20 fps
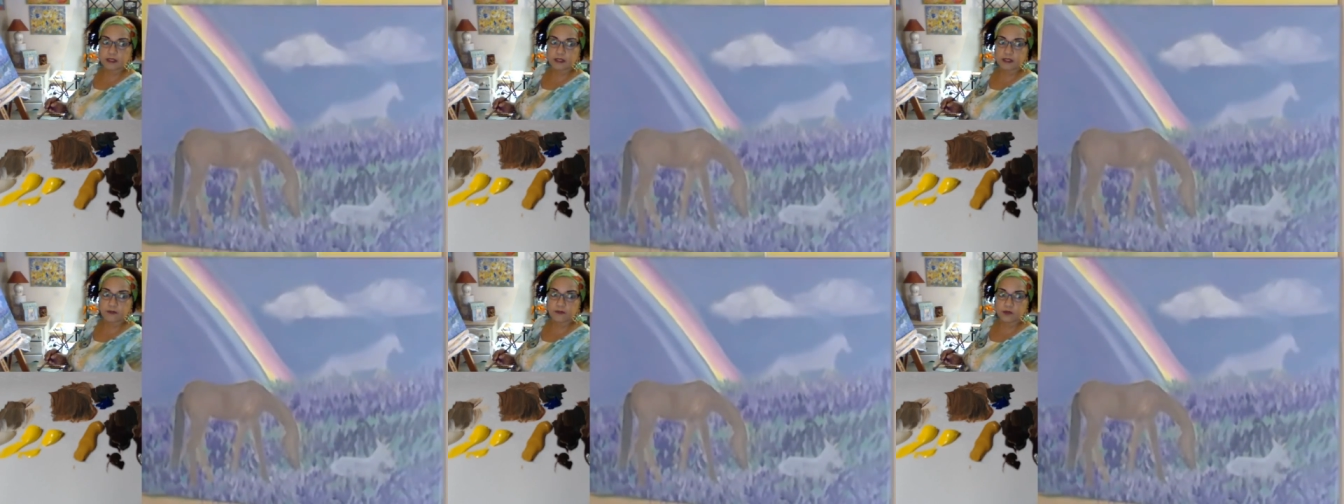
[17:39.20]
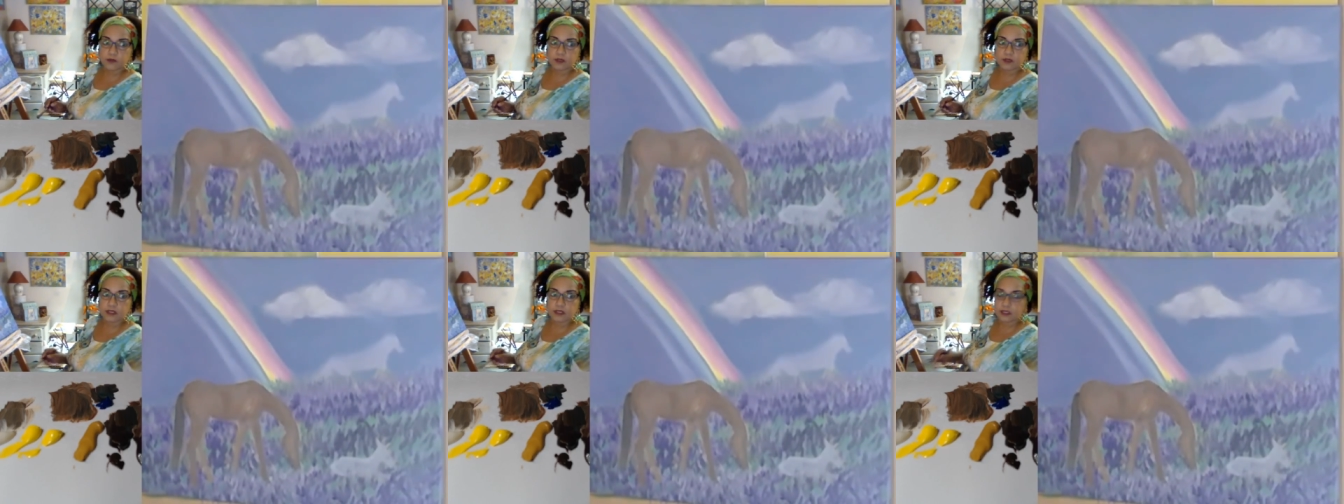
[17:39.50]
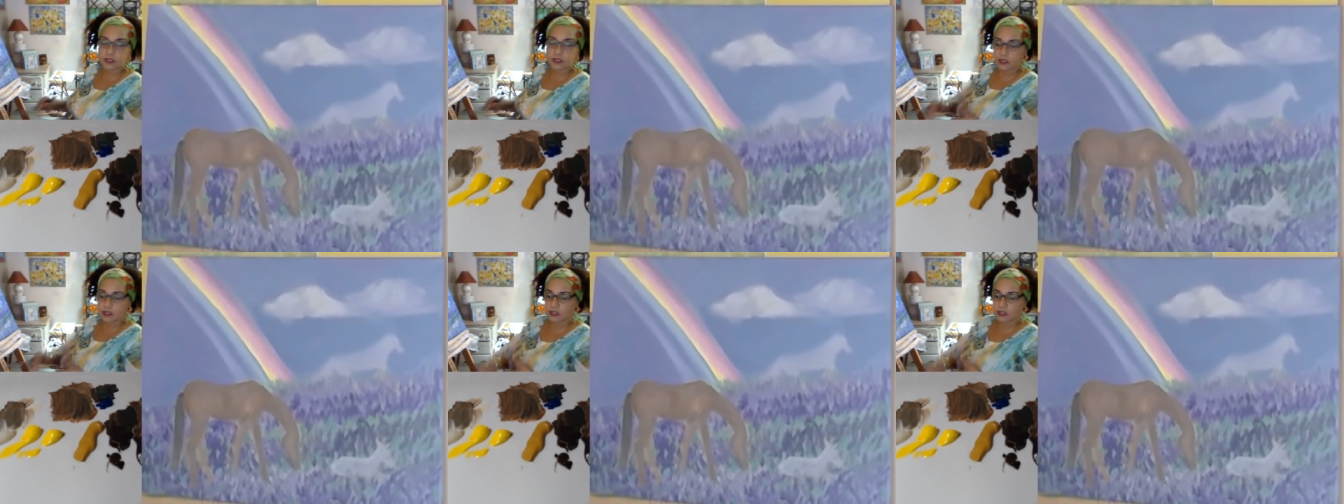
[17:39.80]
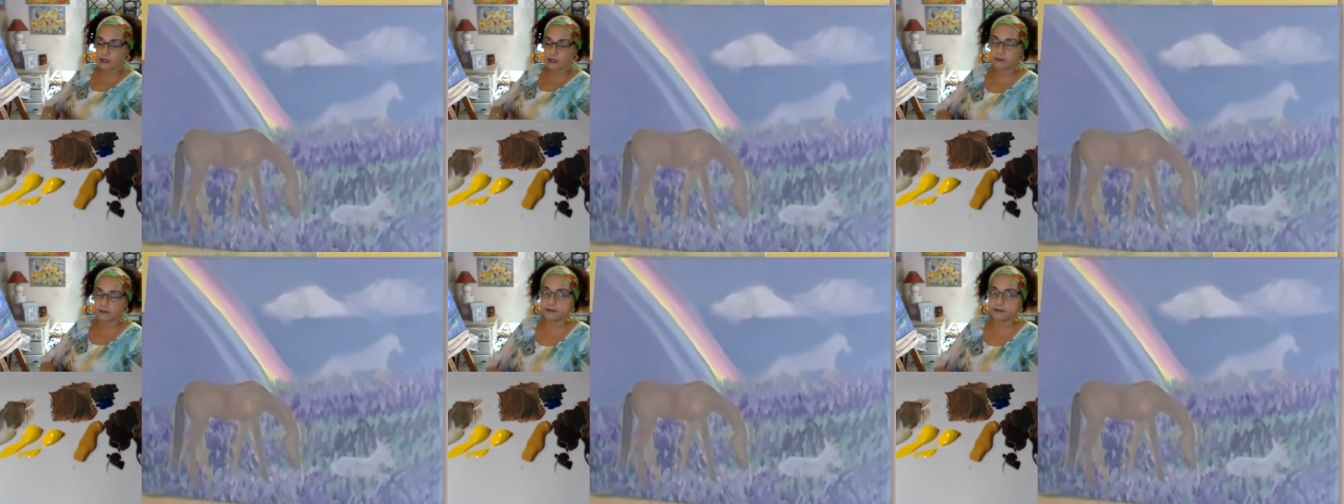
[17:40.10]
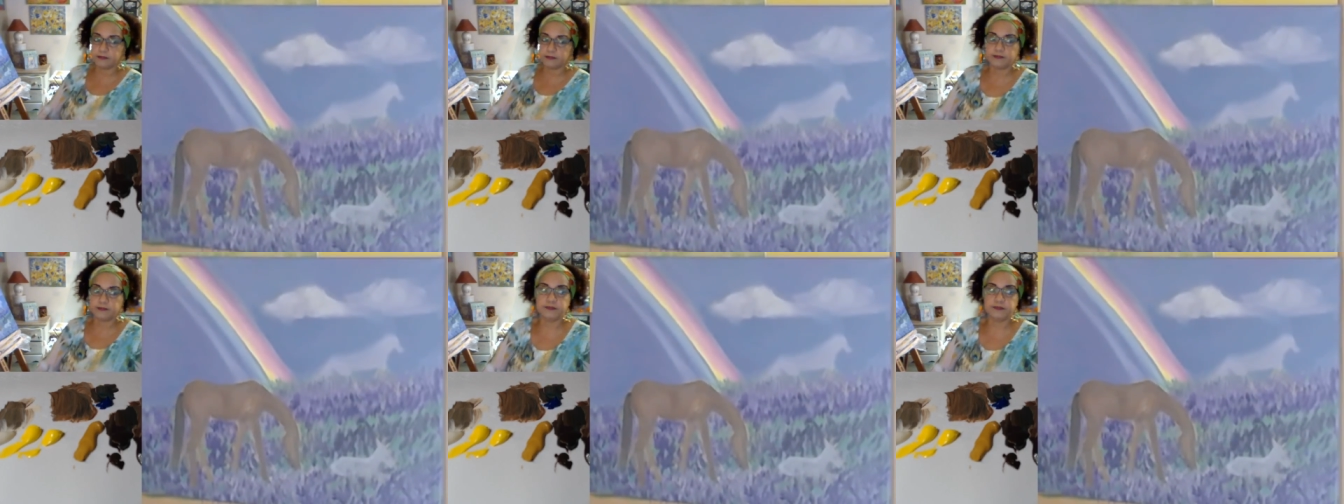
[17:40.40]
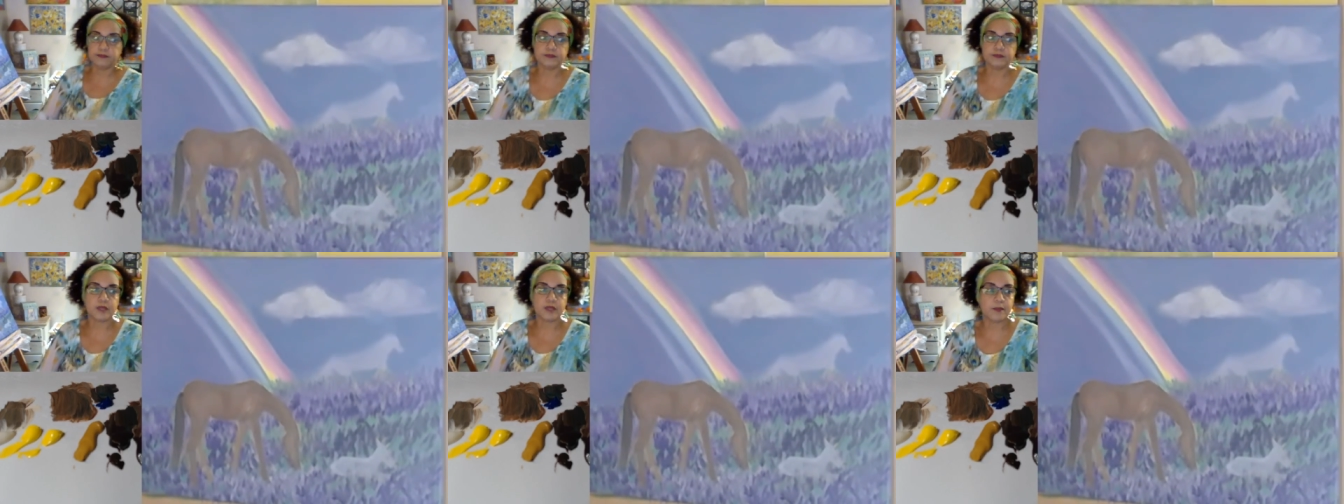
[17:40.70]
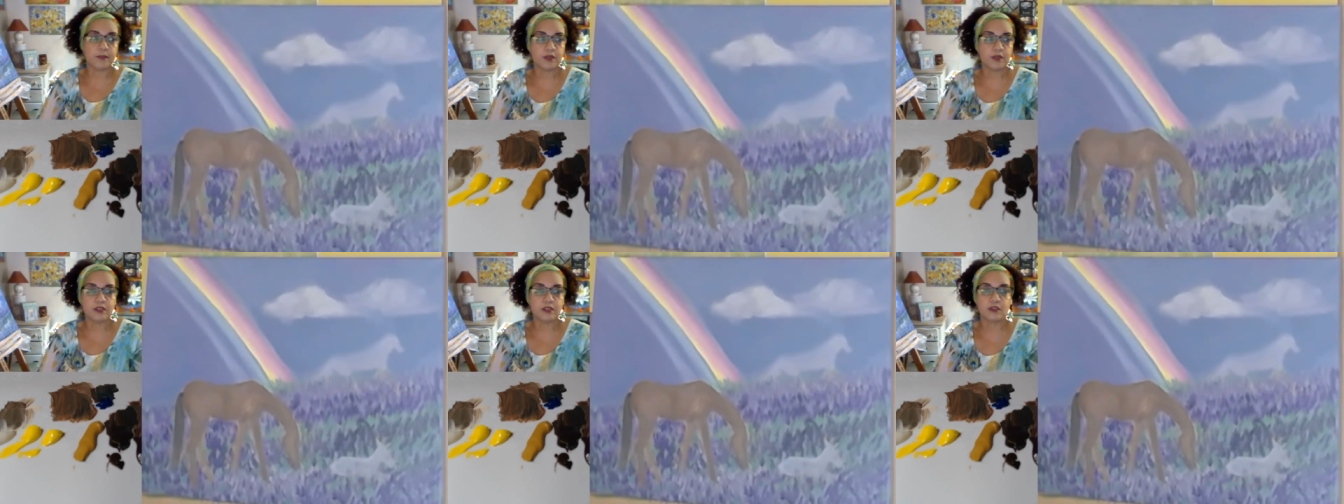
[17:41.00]
if you could see it.
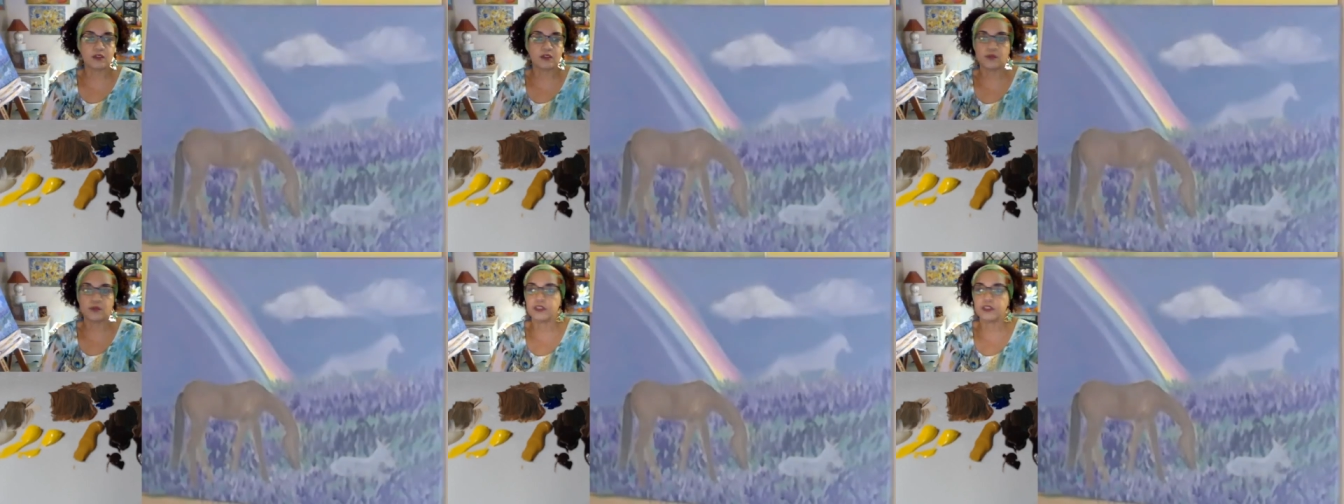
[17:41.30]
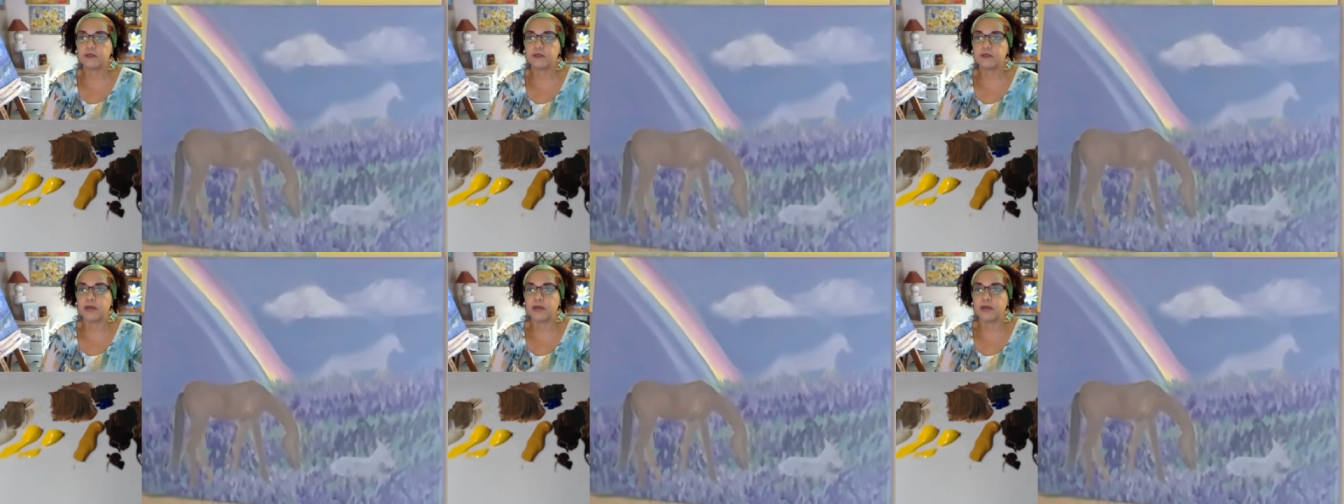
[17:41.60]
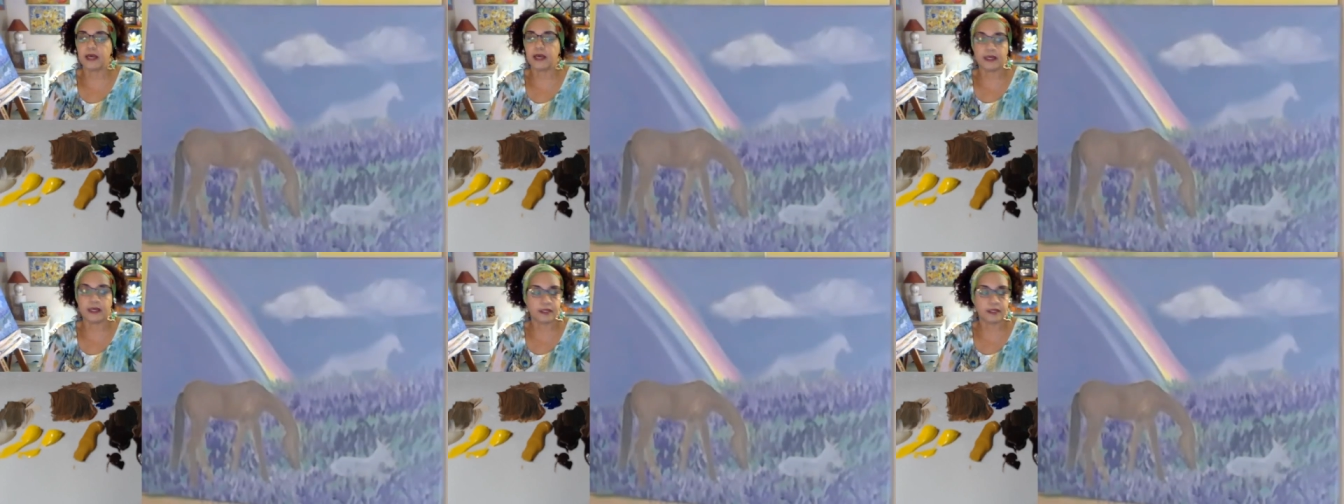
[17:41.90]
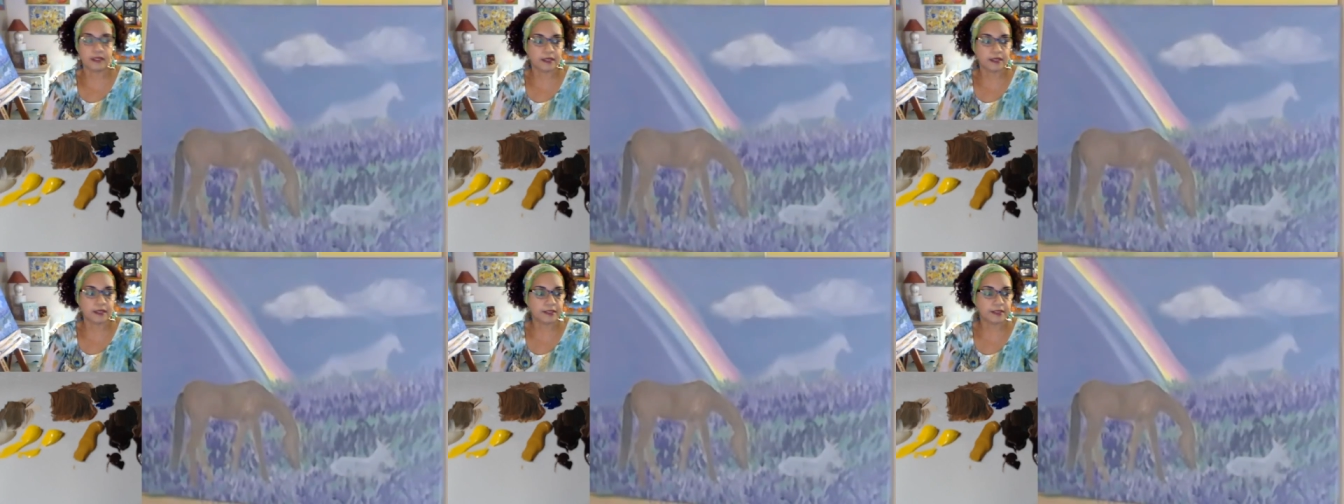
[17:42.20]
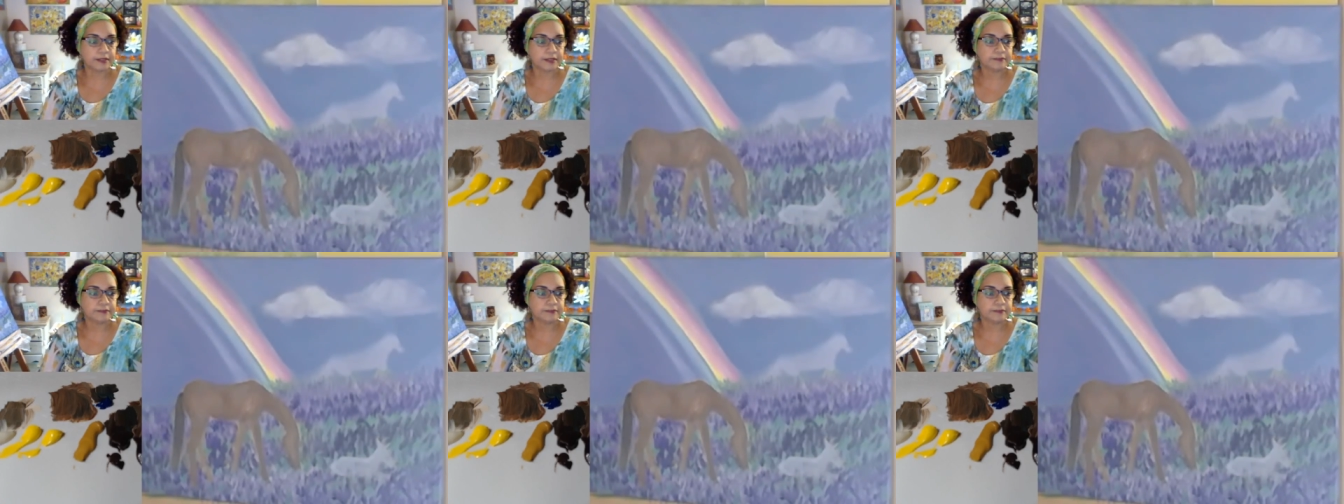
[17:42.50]
I'm going to switch my, uh,